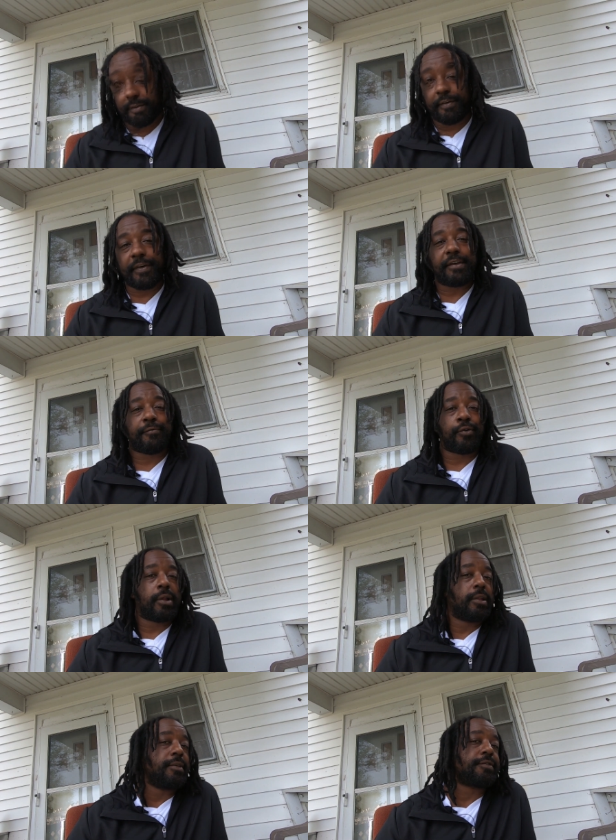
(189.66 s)
A fake
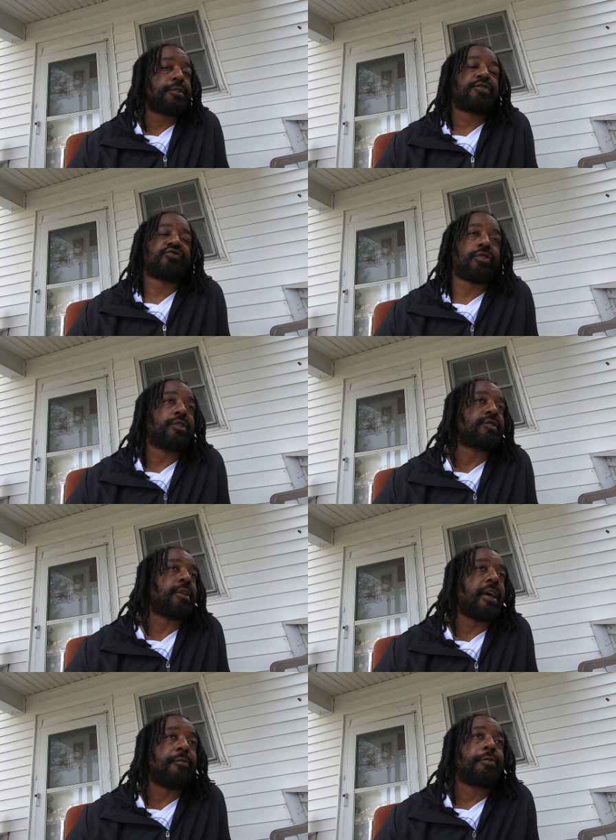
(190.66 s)
friend leads to
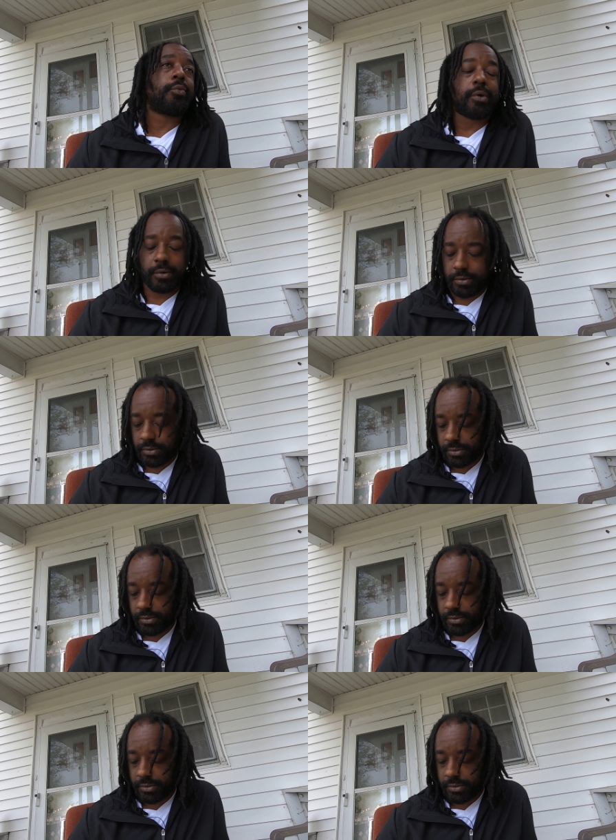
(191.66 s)
destruction everywhere.